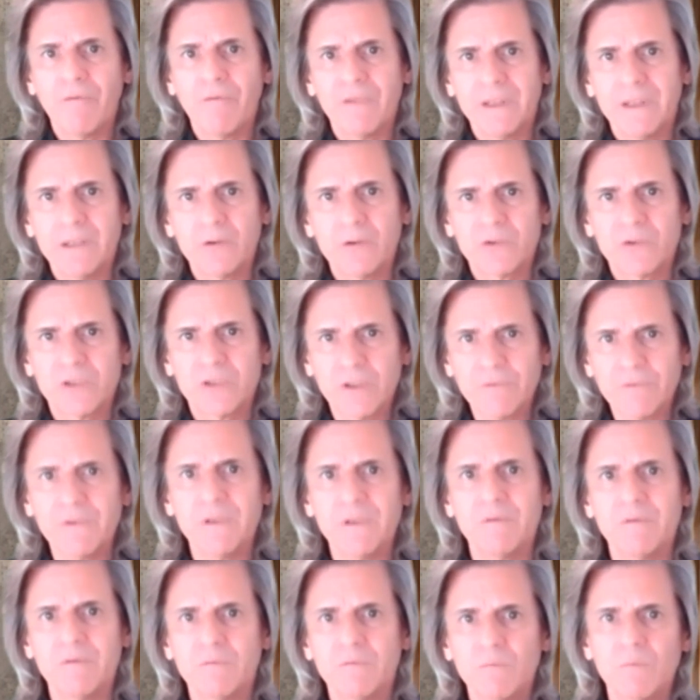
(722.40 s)
and there's
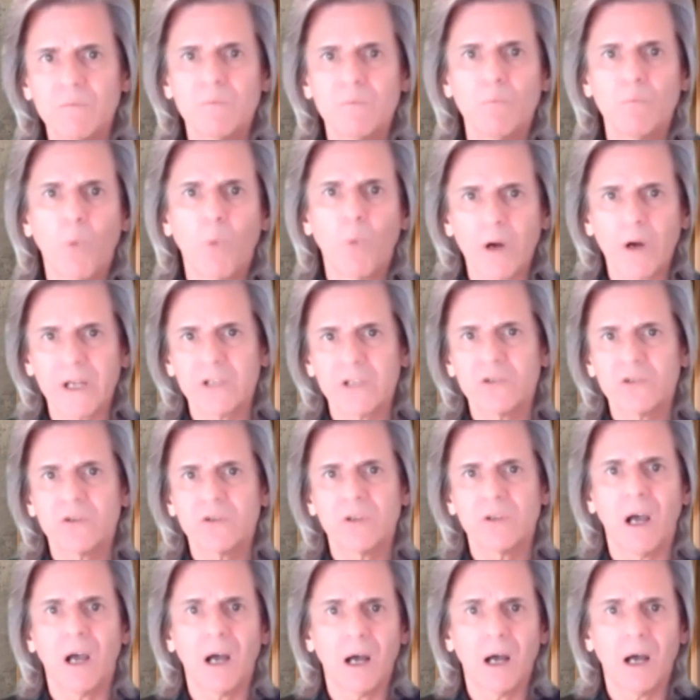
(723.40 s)
different mortgage
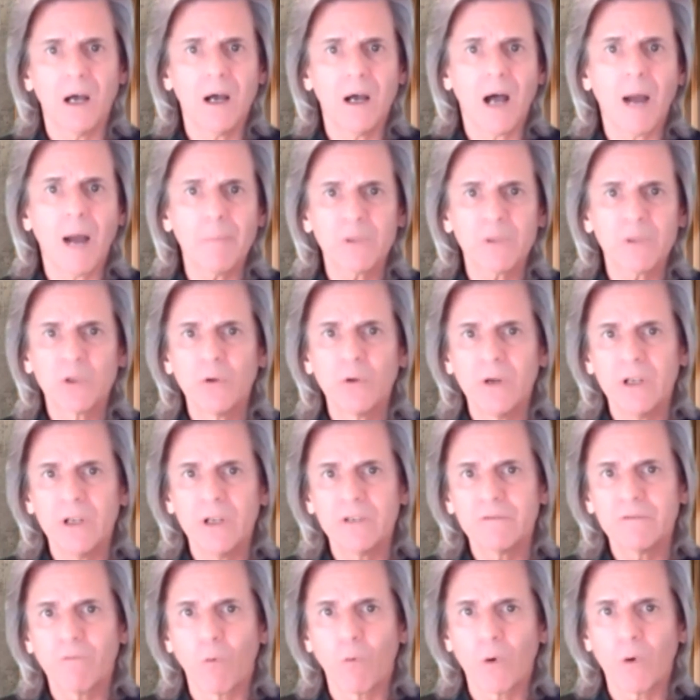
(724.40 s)

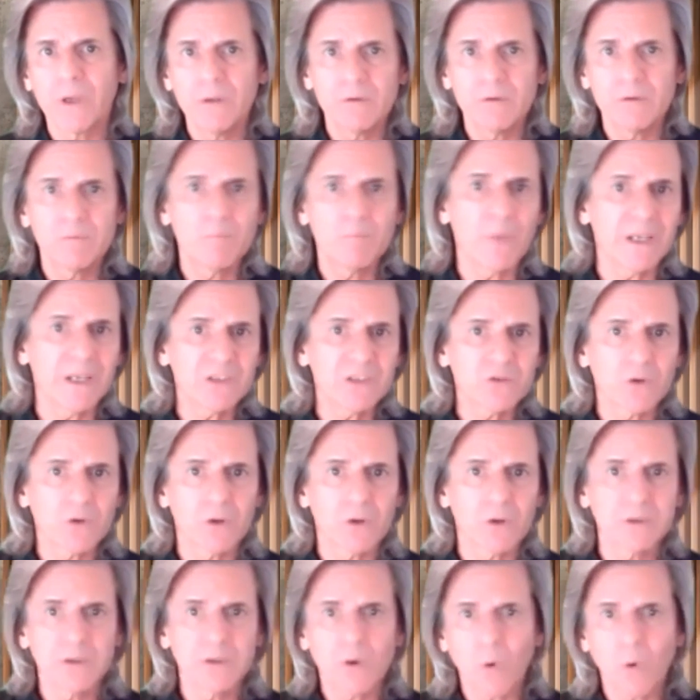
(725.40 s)
opportunities for you based
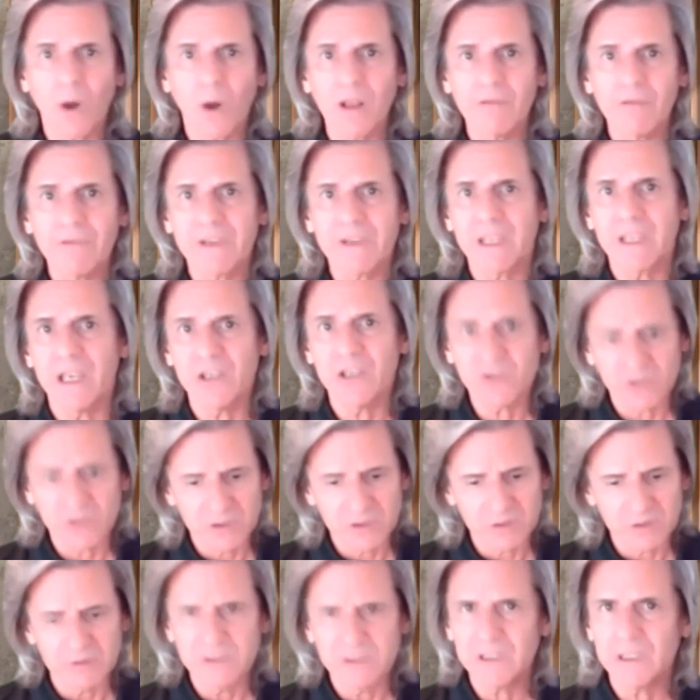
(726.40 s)
on your
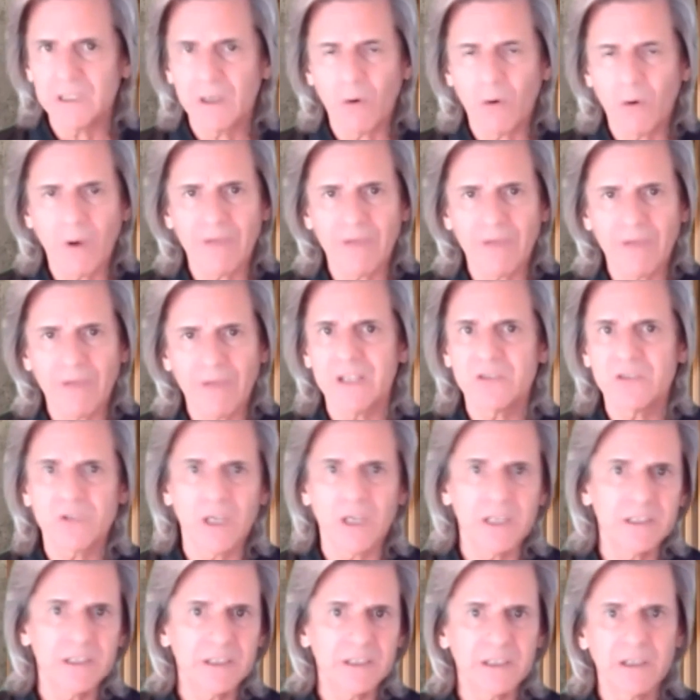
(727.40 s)
qualifications, and you can go
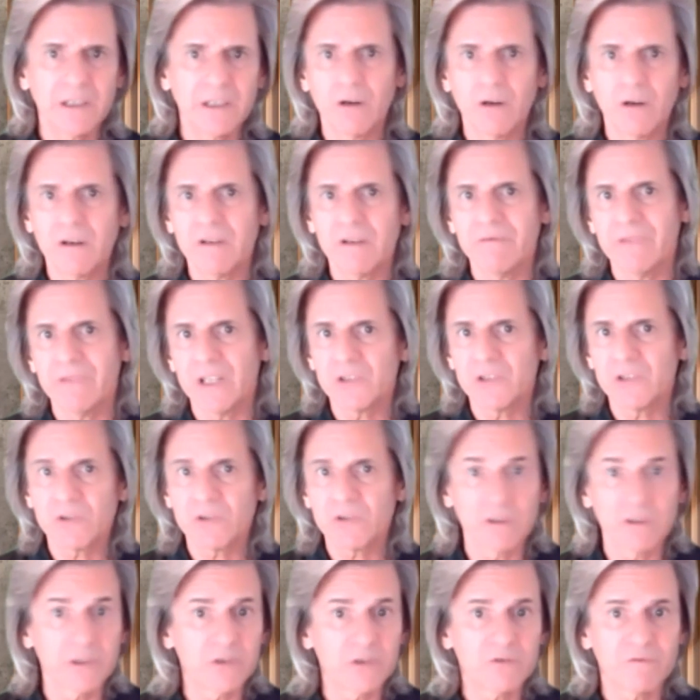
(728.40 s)
FHA, you can go
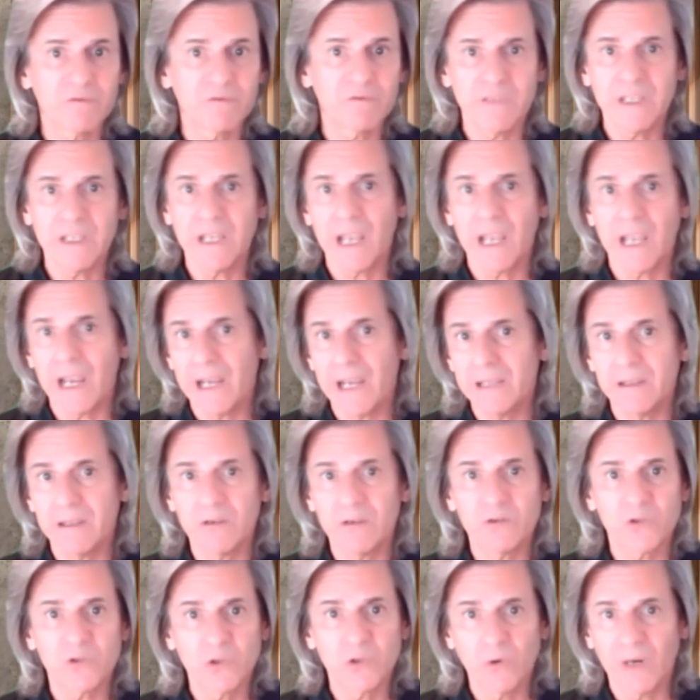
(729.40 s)
conventional, there's VA,
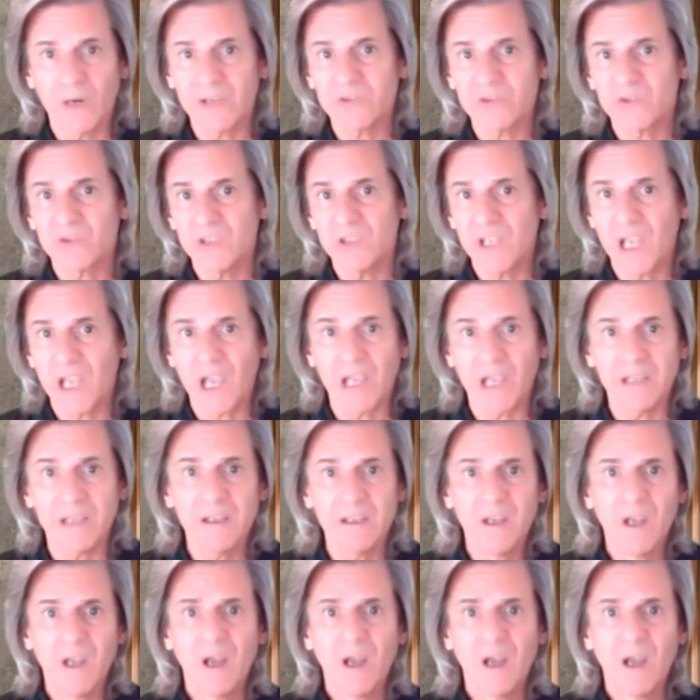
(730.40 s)
there's USDA.